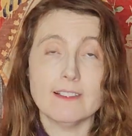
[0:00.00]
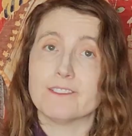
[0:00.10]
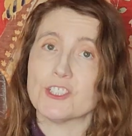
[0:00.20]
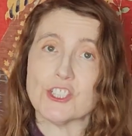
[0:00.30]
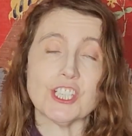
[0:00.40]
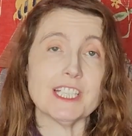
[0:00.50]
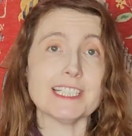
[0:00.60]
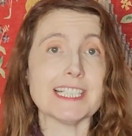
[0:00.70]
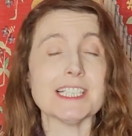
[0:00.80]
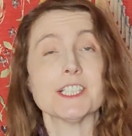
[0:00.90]
She
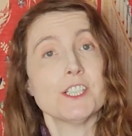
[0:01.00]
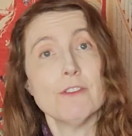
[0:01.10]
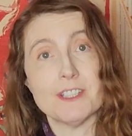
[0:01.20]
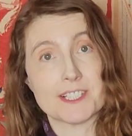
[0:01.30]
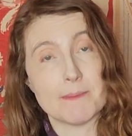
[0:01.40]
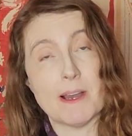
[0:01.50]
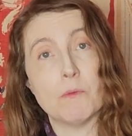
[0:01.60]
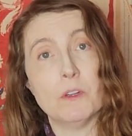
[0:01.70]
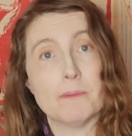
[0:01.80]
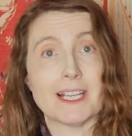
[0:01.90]
didn't know this about
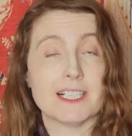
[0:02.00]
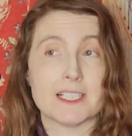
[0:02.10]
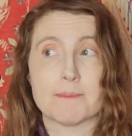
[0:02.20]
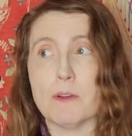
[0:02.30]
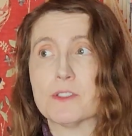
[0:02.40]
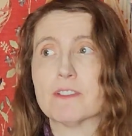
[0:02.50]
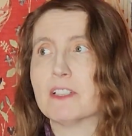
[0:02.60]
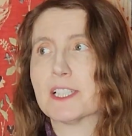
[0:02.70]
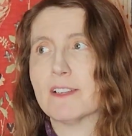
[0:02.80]
wool because most of us have